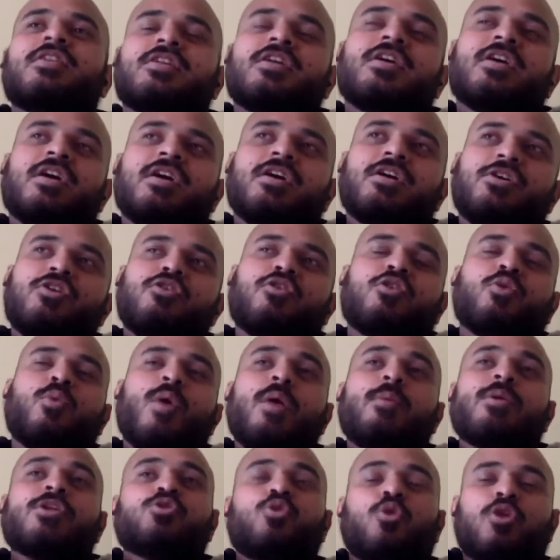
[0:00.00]

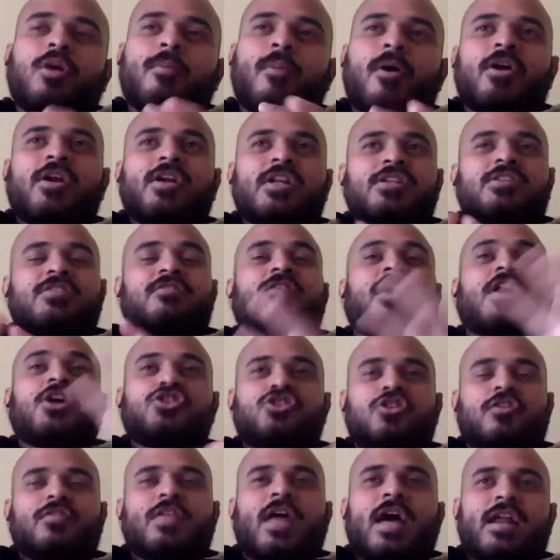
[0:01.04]
the way we talk about it is a
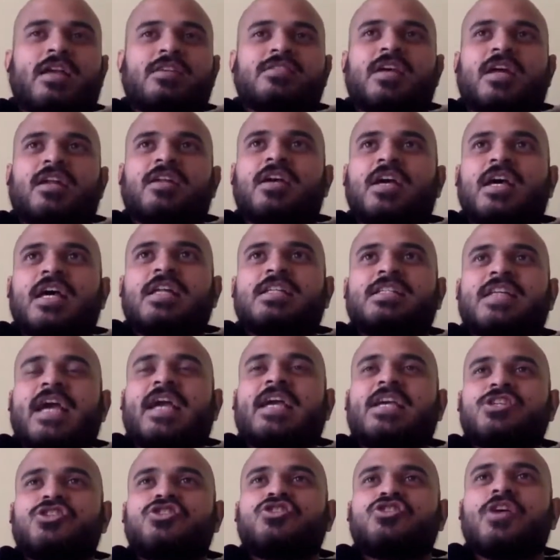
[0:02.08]
function of that. Is that
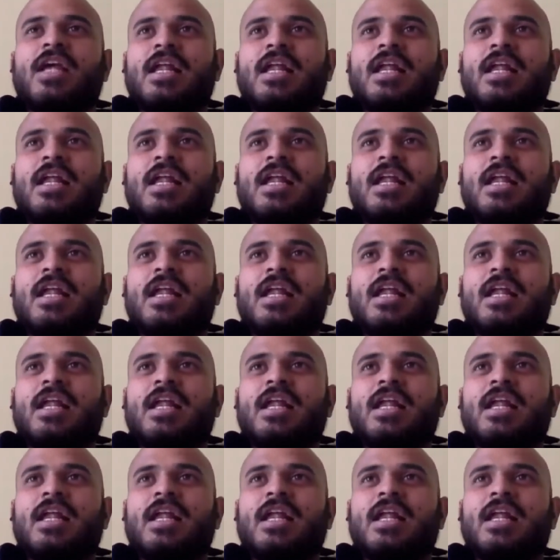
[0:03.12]
tech